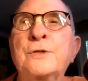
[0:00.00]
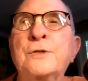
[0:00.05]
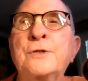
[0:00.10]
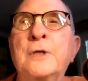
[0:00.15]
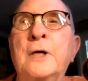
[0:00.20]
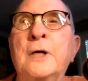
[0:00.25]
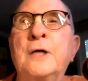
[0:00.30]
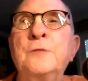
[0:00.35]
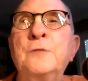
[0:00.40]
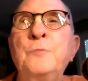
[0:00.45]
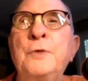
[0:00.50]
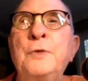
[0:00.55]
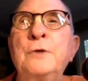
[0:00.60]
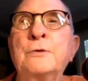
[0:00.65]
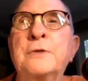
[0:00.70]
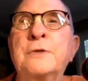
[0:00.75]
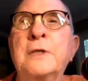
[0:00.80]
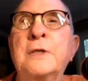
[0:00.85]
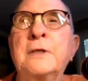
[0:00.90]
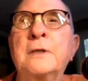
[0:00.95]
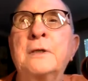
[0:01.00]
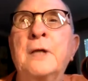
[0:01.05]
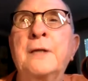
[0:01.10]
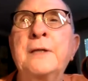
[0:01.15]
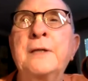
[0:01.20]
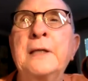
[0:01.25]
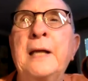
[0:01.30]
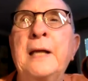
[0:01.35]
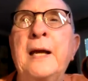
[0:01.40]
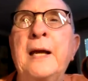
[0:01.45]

to unmute and nothing